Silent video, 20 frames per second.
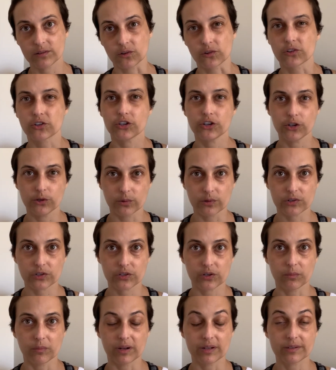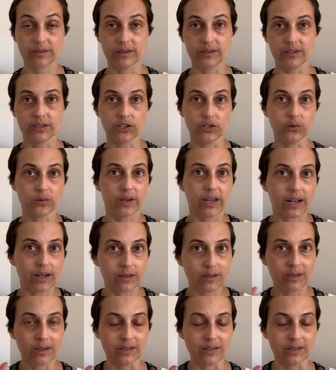or 2 or so months, until you get